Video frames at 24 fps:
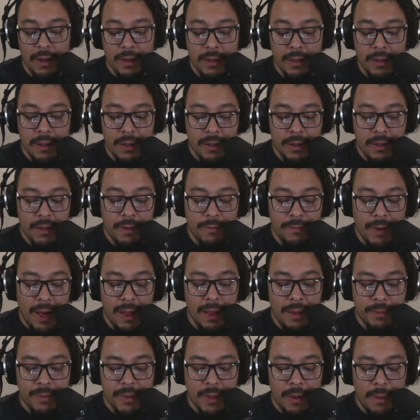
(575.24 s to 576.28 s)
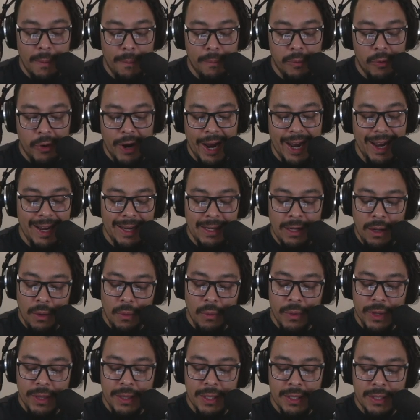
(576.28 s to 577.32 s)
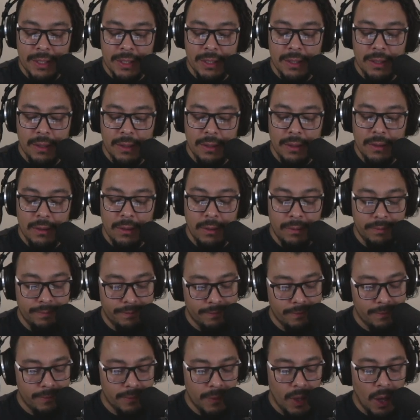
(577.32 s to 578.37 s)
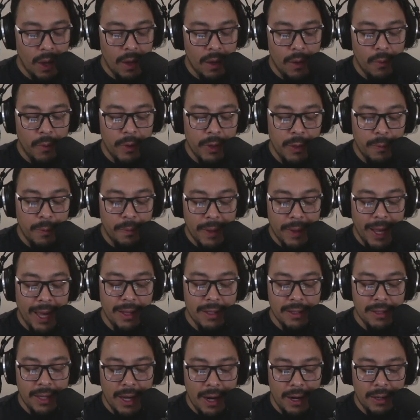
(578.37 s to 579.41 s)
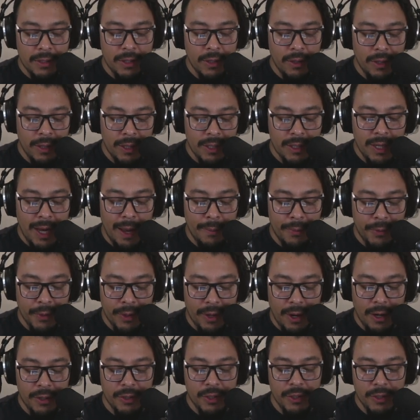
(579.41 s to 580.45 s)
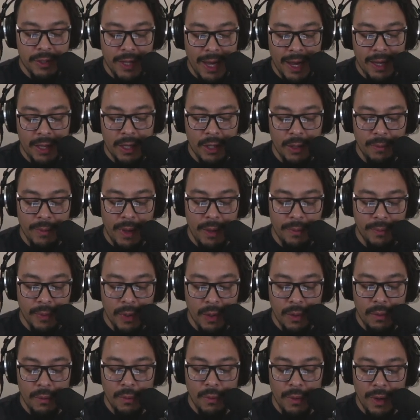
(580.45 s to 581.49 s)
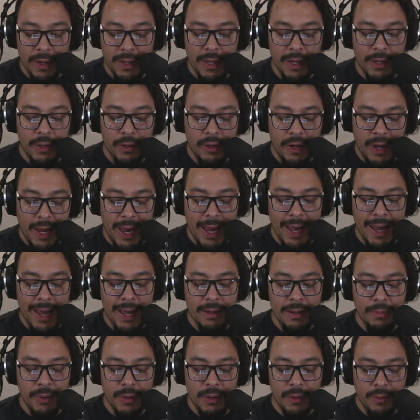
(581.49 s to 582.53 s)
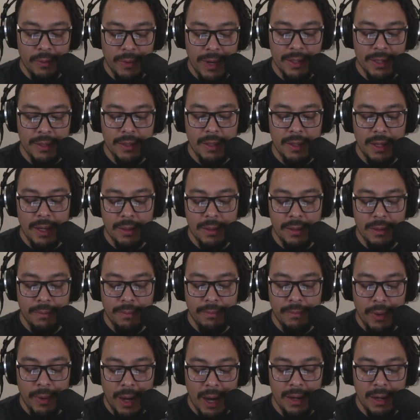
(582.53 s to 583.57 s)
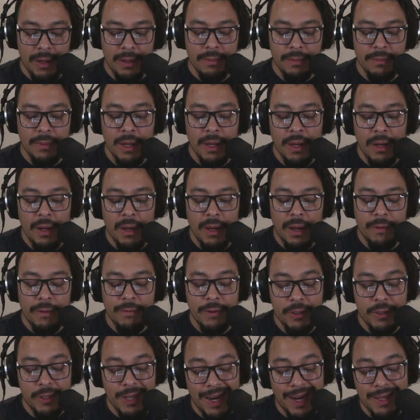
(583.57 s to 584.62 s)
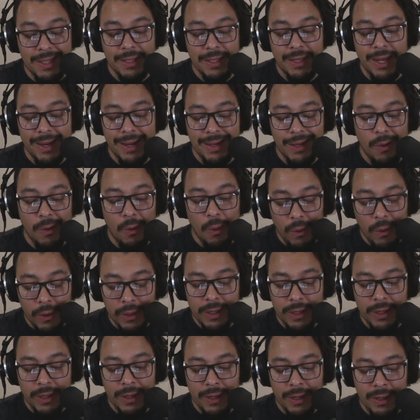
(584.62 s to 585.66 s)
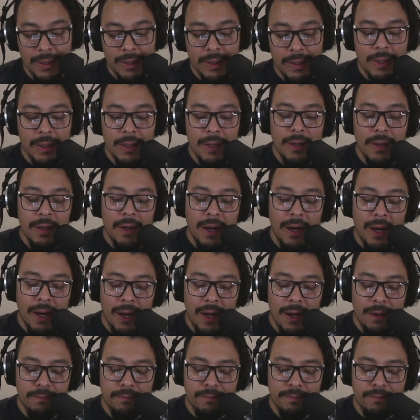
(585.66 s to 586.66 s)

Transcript: Developed Brain. When you play this character, look at the top 3 cards of your deck. You may put 1 in your hand, put the rest at the bottom of your deck in any order. I